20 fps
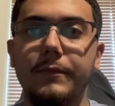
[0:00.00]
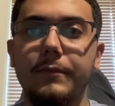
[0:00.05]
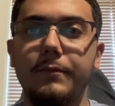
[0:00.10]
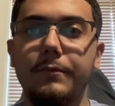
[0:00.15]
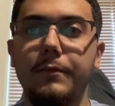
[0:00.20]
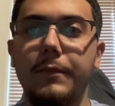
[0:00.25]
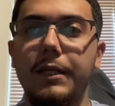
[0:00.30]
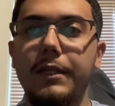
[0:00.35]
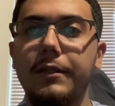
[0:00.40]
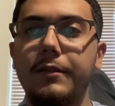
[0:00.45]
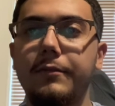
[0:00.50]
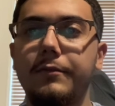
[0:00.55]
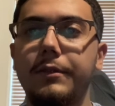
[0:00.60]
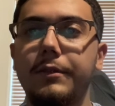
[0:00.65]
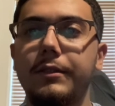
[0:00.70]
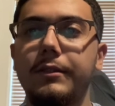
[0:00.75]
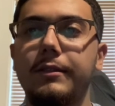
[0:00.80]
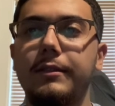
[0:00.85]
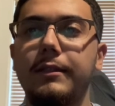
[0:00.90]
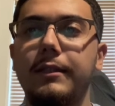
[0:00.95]
Many of
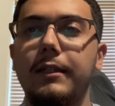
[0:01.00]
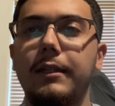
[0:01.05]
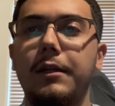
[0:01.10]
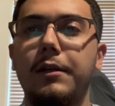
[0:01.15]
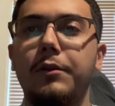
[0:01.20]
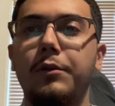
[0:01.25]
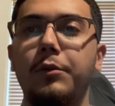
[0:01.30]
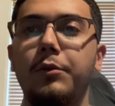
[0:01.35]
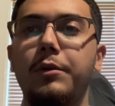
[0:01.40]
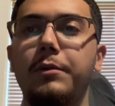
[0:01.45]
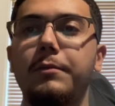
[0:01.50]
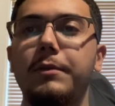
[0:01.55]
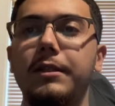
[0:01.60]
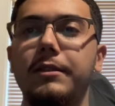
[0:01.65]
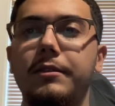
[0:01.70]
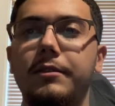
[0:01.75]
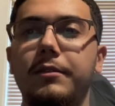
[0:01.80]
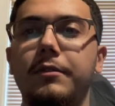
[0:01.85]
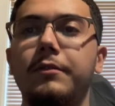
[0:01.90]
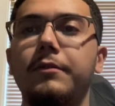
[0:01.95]
us, including
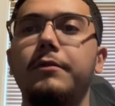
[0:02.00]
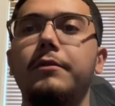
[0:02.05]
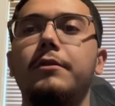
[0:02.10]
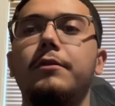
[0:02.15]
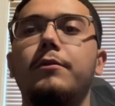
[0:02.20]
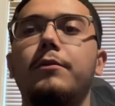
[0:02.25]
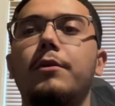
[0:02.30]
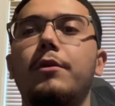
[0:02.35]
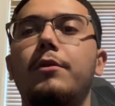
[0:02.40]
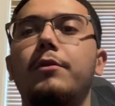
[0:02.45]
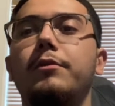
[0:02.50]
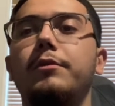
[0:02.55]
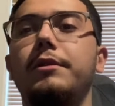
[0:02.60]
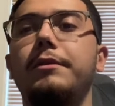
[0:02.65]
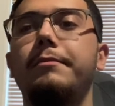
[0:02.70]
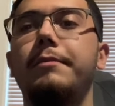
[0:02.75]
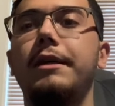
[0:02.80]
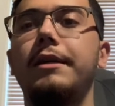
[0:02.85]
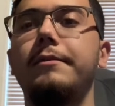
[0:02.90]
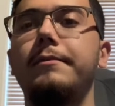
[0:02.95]
myself, were only
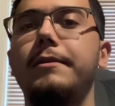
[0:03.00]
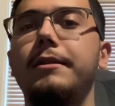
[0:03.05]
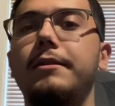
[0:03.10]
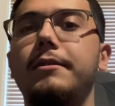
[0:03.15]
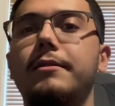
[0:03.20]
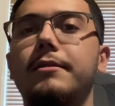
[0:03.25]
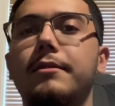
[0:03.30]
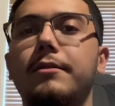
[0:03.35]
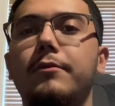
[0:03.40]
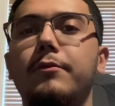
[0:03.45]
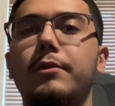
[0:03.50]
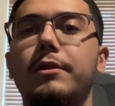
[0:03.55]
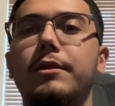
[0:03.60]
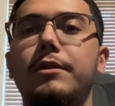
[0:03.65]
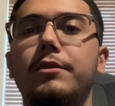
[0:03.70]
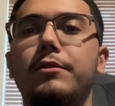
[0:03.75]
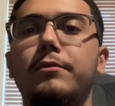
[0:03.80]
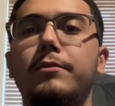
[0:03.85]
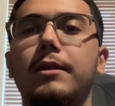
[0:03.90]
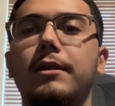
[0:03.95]
babies with
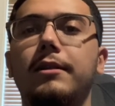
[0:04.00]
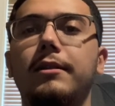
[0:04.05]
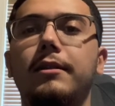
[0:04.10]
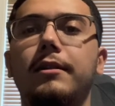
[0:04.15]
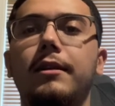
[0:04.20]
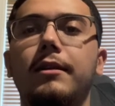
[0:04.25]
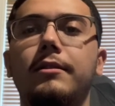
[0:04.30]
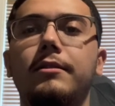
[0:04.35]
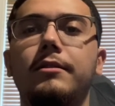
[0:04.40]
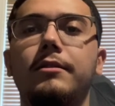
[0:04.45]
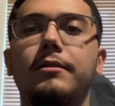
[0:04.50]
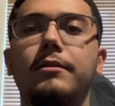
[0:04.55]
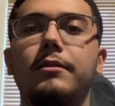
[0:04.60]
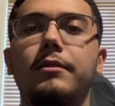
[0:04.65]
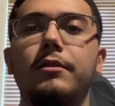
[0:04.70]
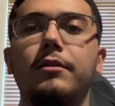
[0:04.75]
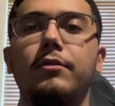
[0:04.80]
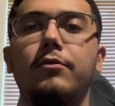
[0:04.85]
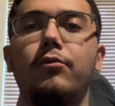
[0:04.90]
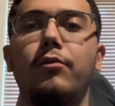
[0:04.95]
no recollection
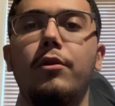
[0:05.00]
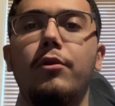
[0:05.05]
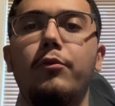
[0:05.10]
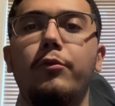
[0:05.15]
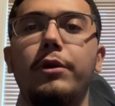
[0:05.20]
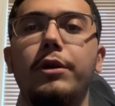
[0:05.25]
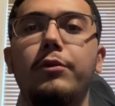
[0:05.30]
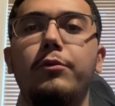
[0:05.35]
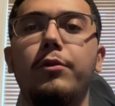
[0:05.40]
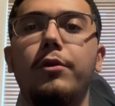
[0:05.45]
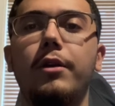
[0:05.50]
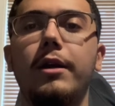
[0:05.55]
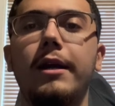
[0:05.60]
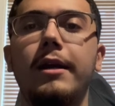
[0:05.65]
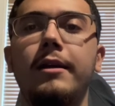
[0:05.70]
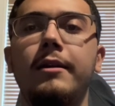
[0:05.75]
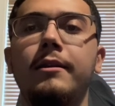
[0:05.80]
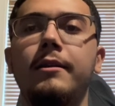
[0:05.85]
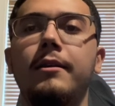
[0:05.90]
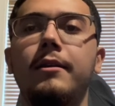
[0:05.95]
of where we were
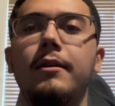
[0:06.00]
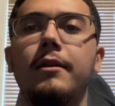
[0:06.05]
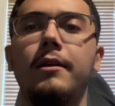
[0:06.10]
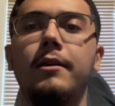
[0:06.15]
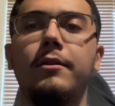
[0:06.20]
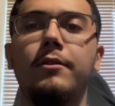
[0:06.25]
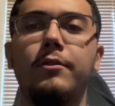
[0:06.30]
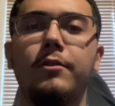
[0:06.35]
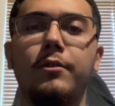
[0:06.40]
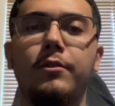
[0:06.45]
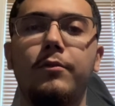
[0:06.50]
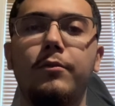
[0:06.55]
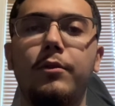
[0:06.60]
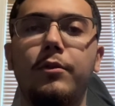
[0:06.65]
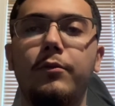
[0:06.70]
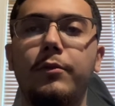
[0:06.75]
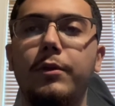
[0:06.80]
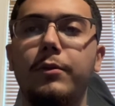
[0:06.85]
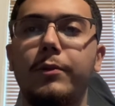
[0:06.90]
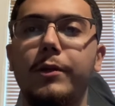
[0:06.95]
at or of what
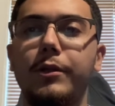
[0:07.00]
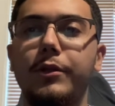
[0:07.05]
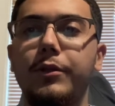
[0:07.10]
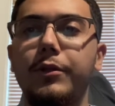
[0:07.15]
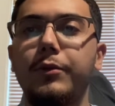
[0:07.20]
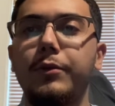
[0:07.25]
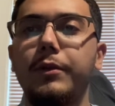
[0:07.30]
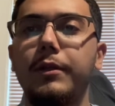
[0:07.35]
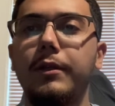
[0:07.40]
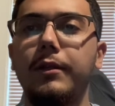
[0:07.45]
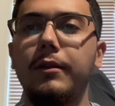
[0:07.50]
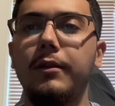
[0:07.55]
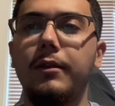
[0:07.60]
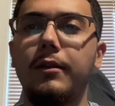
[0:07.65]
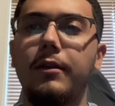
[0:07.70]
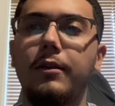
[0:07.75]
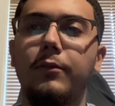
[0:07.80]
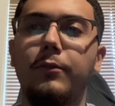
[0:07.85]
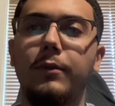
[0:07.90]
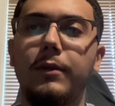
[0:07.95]
we were doing
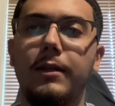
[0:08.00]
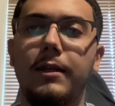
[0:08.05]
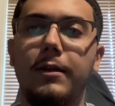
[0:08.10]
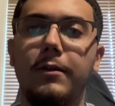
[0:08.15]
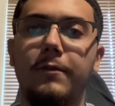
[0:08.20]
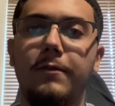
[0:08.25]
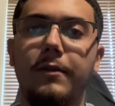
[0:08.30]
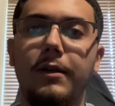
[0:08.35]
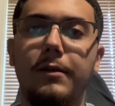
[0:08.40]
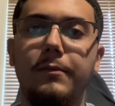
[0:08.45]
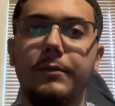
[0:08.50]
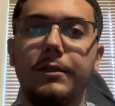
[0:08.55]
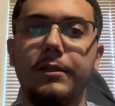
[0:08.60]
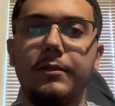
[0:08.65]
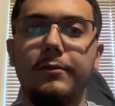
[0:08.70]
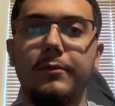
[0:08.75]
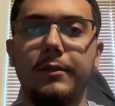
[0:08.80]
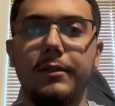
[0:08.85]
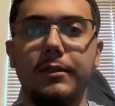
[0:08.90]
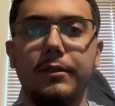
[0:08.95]
with our families
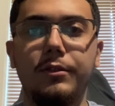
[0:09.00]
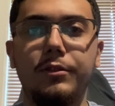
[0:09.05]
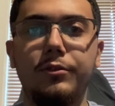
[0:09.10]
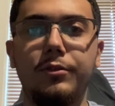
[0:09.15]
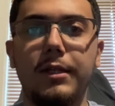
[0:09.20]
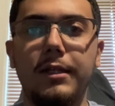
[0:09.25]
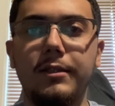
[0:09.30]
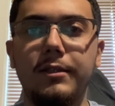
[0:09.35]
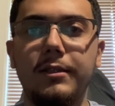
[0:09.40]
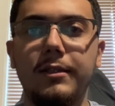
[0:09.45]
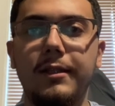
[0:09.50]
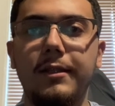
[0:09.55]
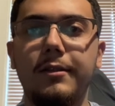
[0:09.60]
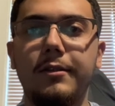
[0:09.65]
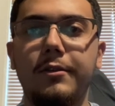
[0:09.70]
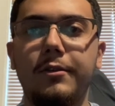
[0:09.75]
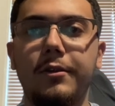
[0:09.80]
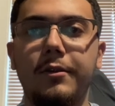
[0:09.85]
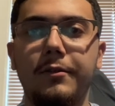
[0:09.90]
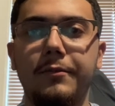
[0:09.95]
when this tragedy
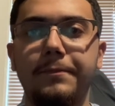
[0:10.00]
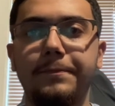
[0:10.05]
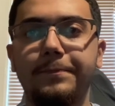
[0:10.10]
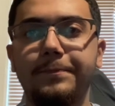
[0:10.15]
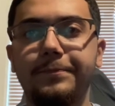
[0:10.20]
occurred.